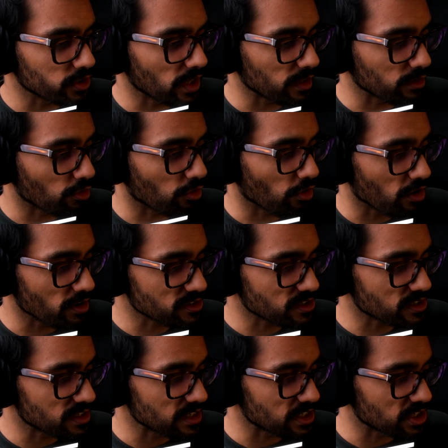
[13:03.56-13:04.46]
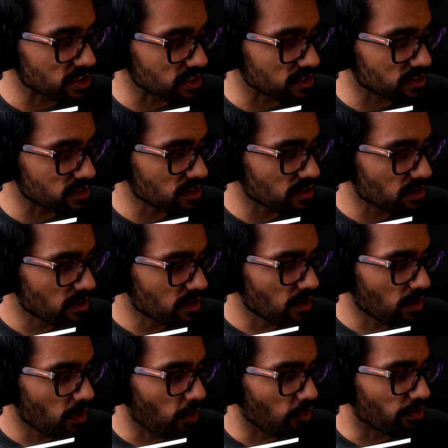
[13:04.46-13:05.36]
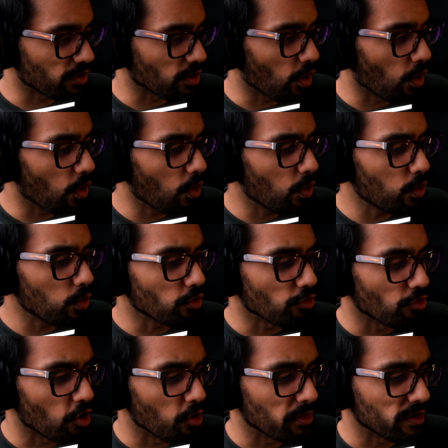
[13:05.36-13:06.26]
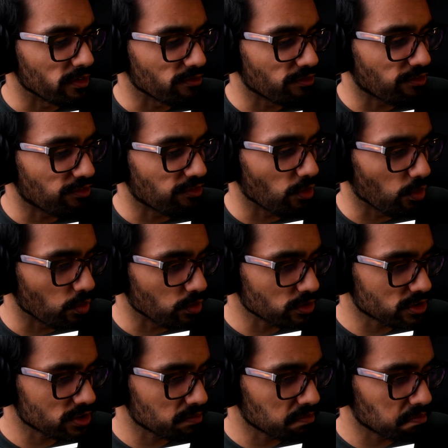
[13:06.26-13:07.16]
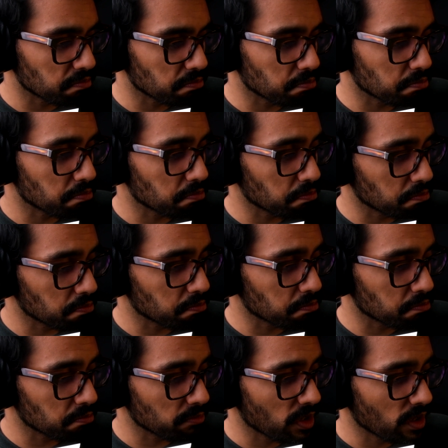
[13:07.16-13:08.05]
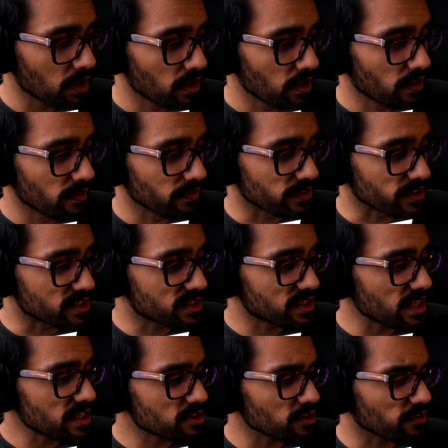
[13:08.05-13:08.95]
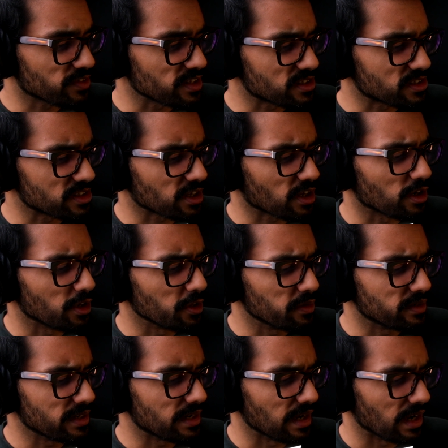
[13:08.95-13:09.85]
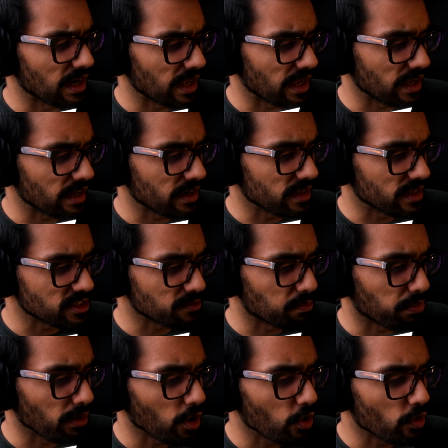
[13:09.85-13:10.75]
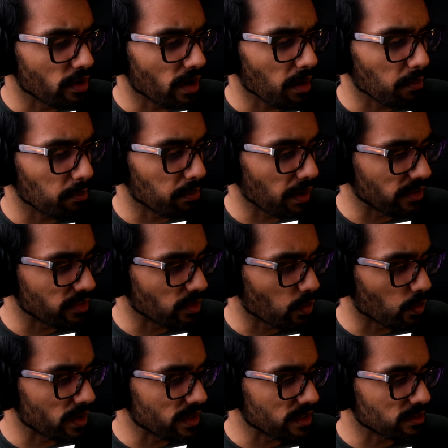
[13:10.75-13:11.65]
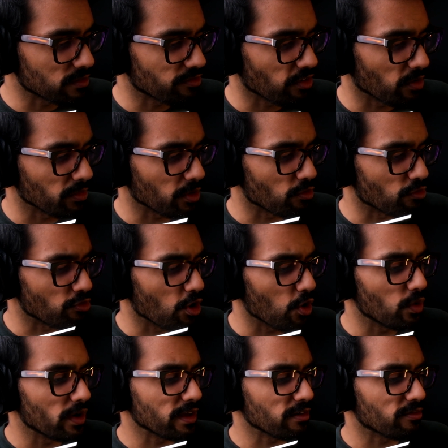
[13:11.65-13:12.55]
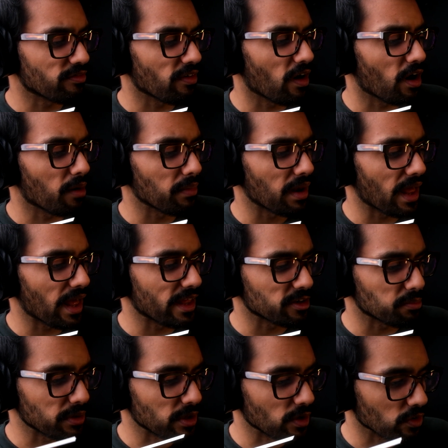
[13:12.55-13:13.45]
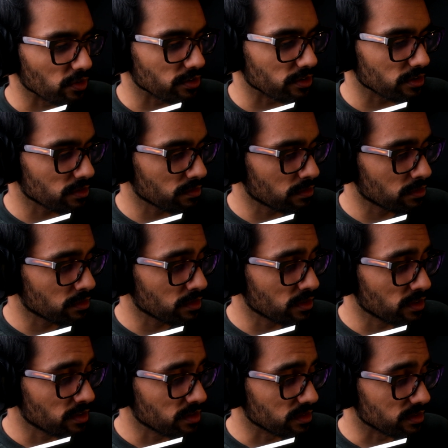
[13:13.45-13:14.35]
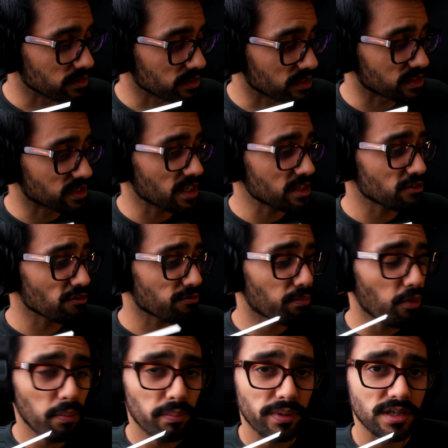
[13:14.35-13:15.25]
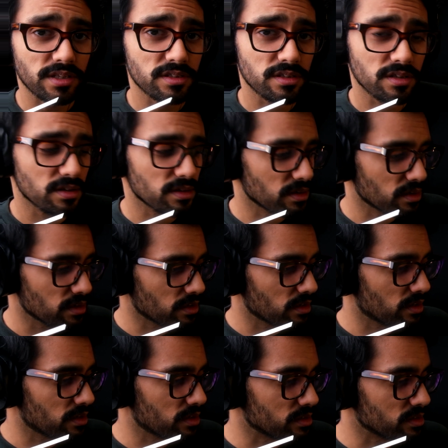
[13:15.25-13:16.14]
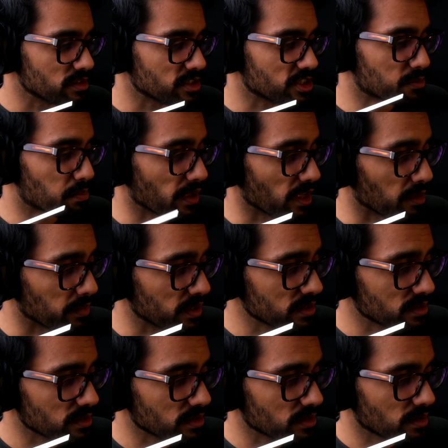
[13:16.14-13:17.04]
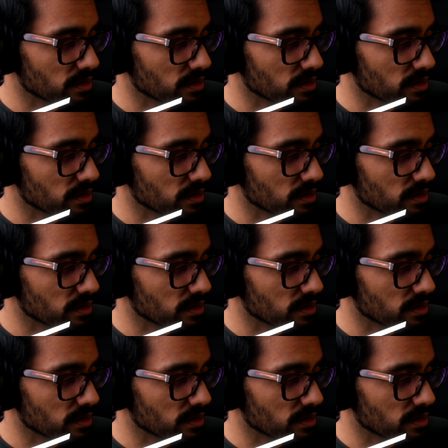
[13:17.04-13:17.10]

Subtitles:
and grass ditches of an old Roman fort. The scent of this secluded lane is blown up by the wind from the rolling farmland beyond. The scent of poppies, spearmint,